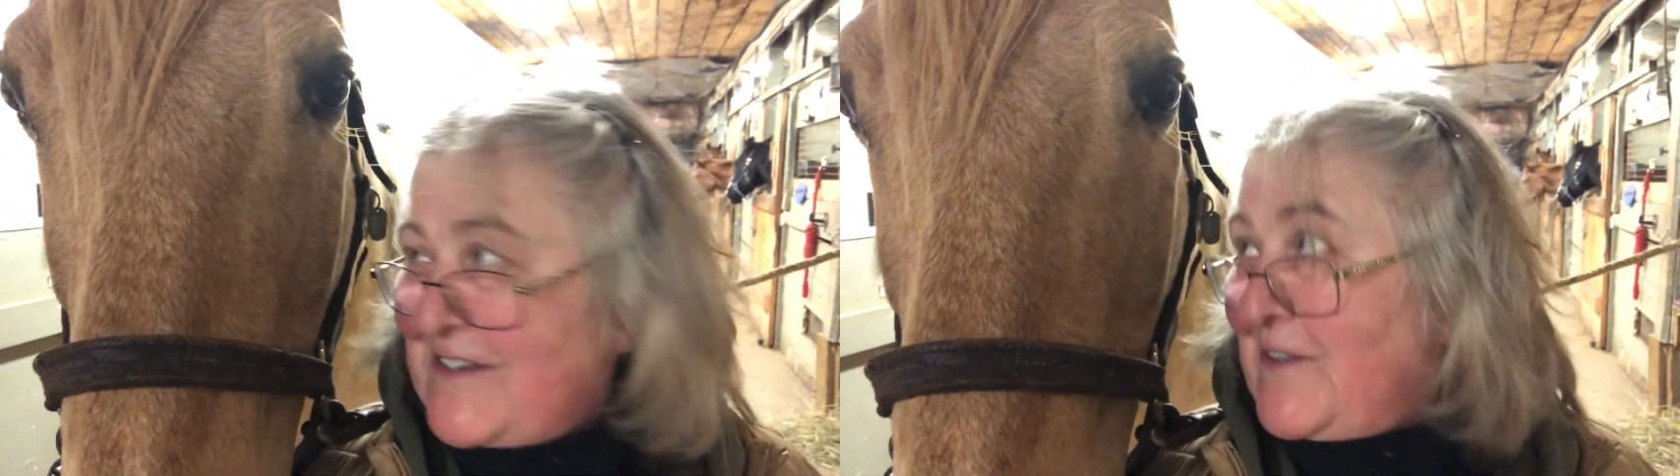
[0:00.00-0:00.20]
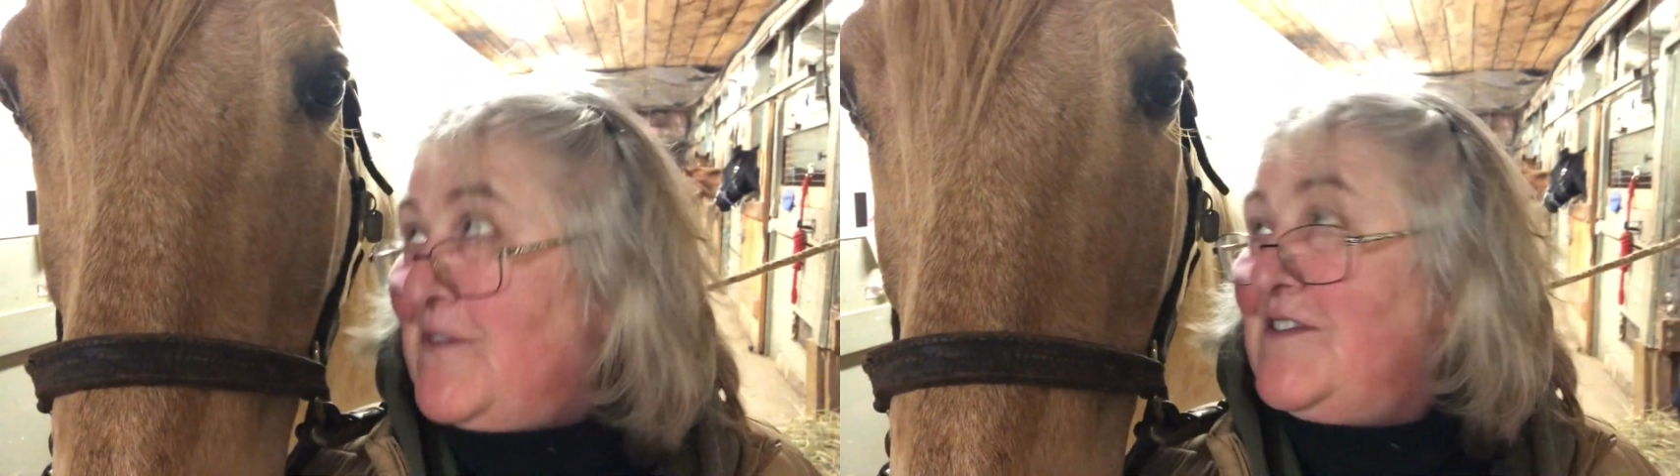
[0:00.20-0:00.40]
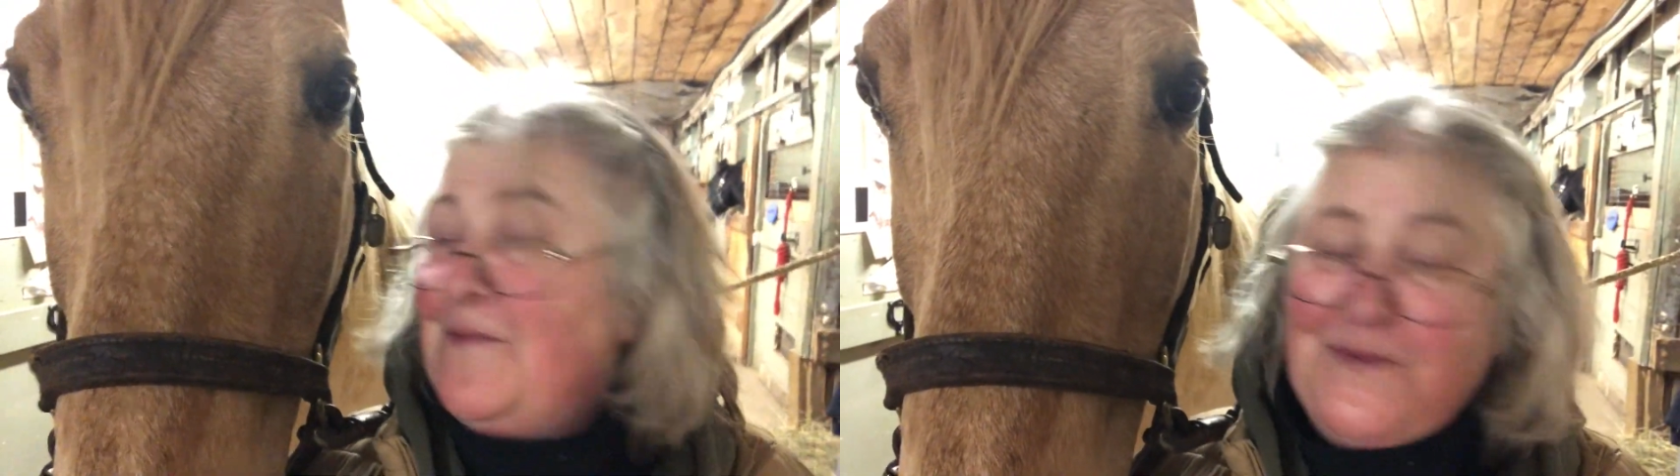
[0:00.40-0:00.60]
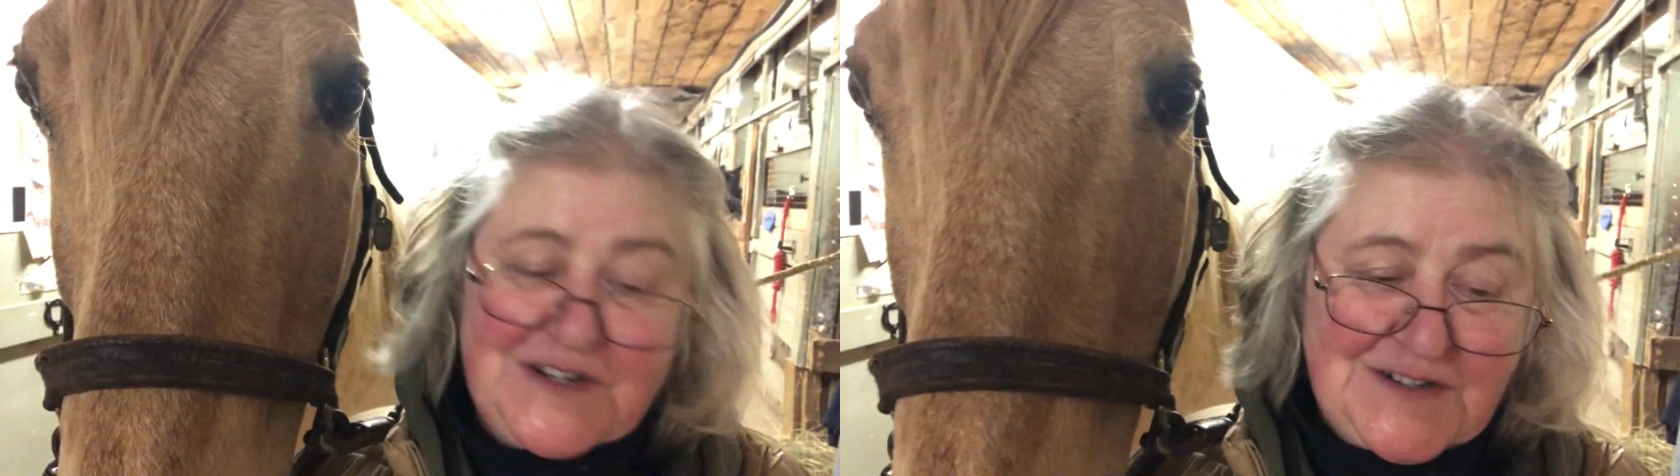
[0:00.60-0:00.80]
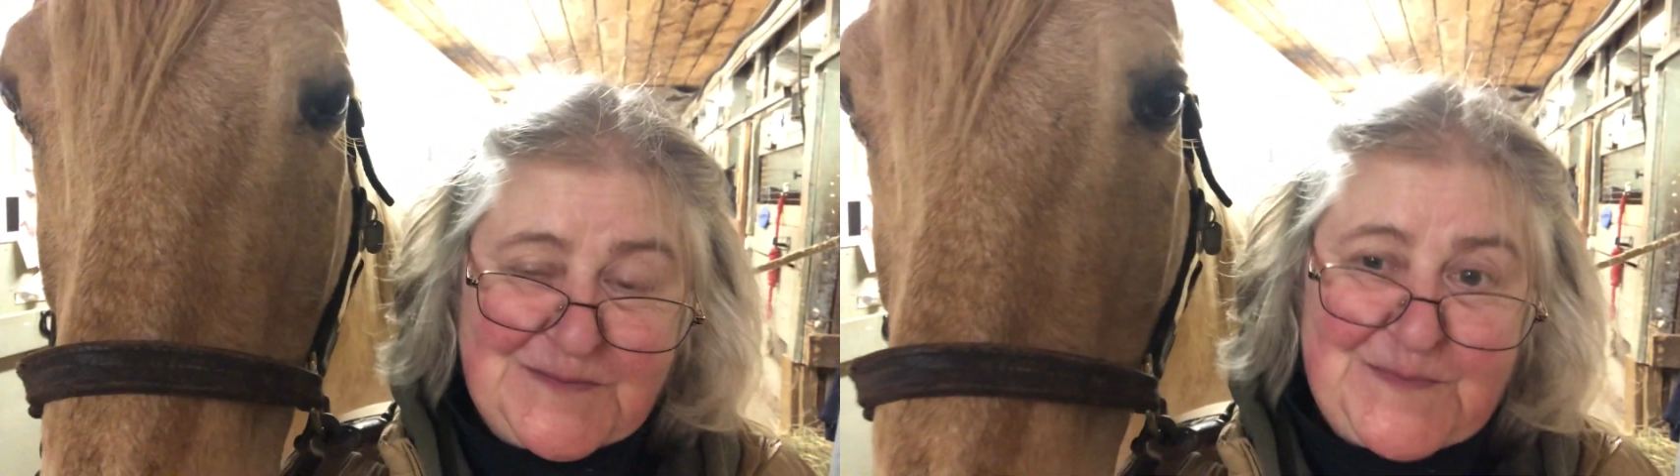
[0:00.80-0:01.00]
close up, which
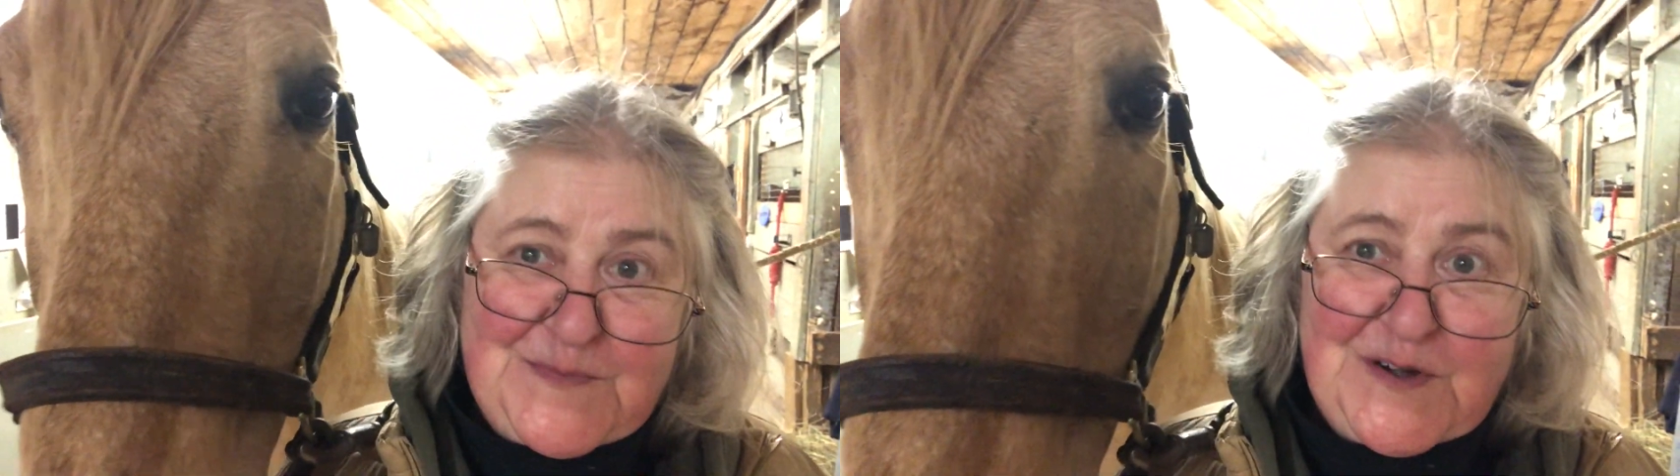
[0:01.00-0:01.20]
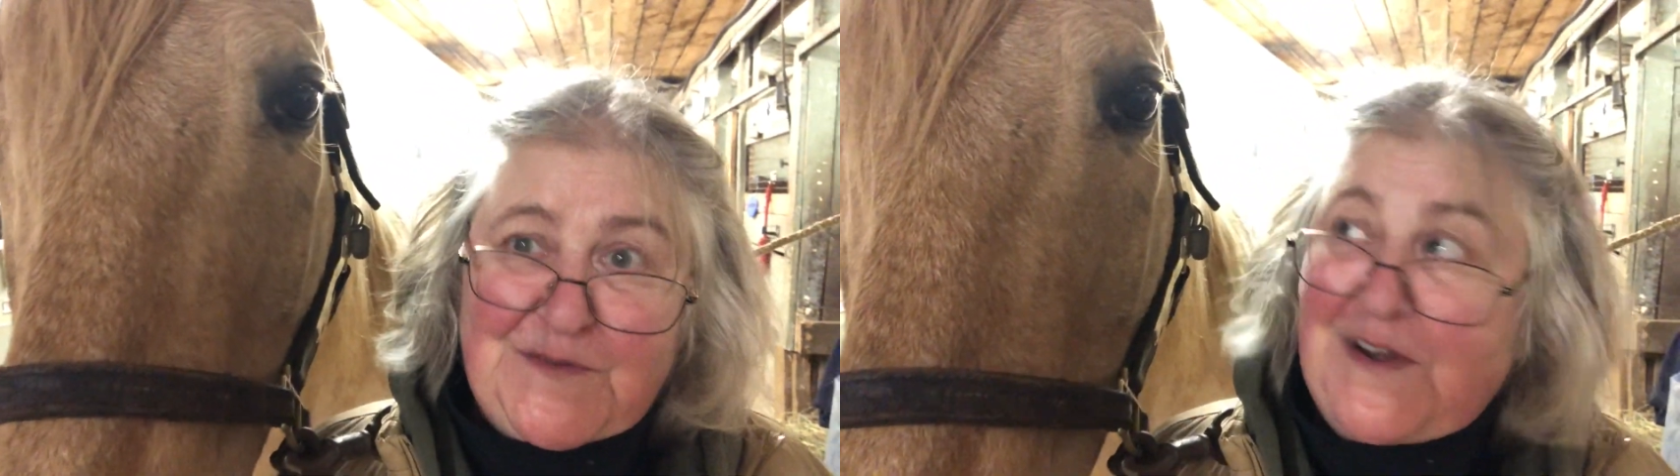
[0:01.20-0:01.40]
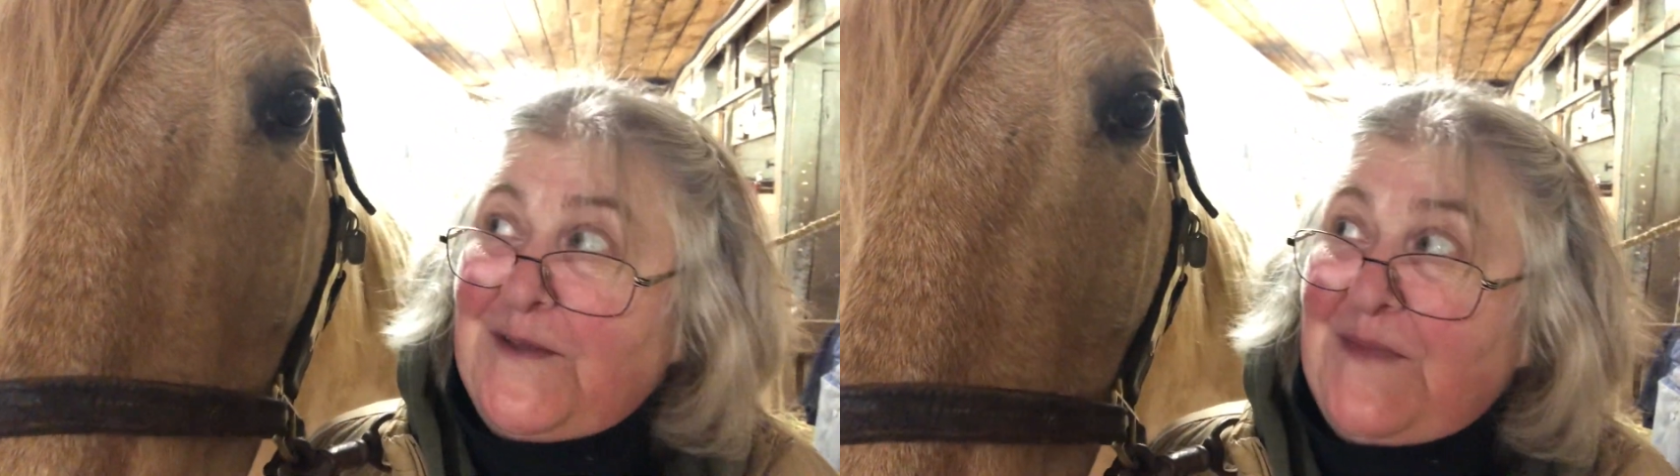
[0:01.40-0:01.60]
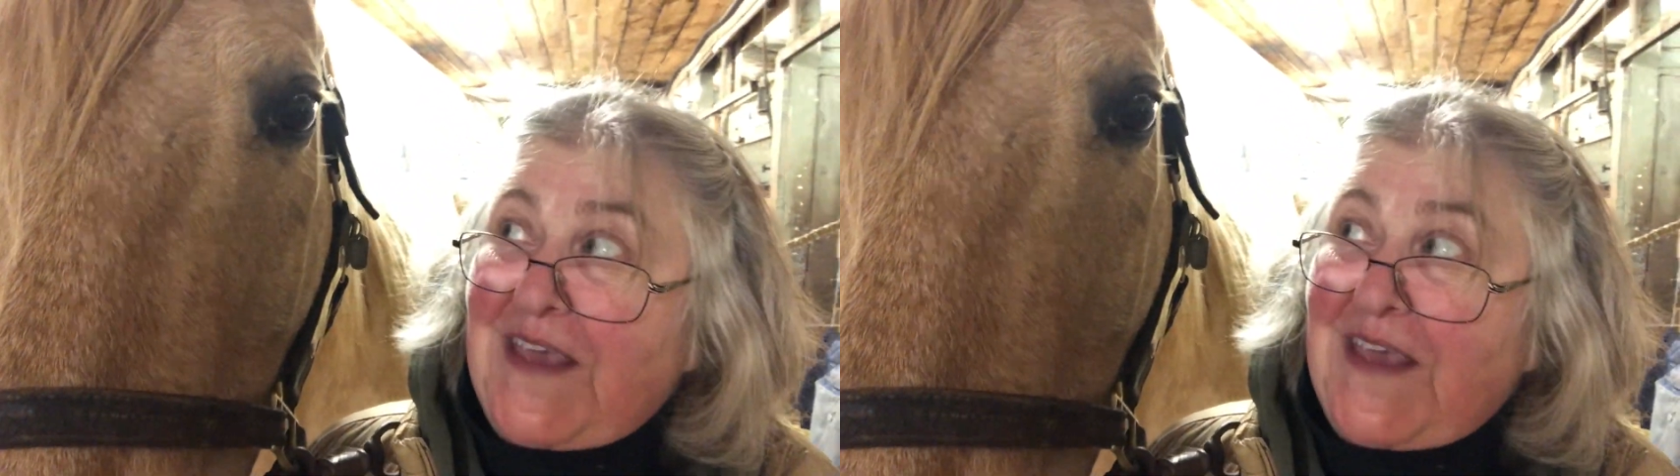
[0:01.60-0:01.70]
is pretty funny.